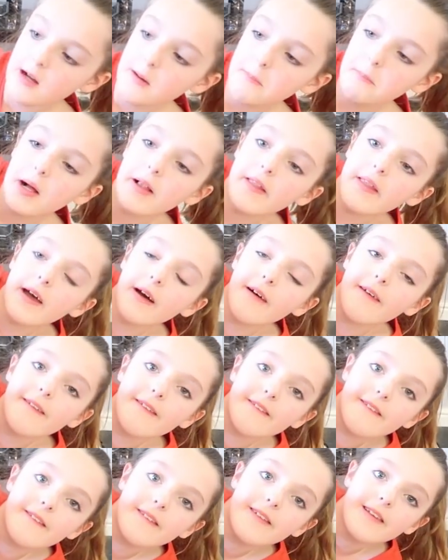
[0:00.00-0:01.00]
Christ but they're
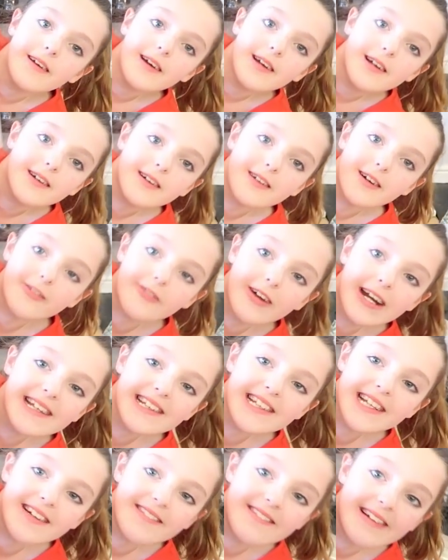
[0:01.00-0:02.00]
all Christmas. got
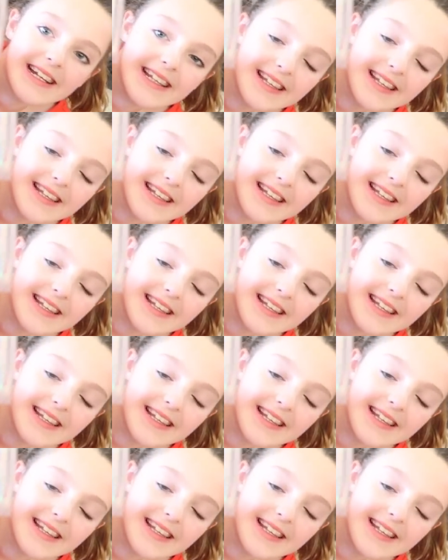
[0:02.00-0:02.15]
reindeer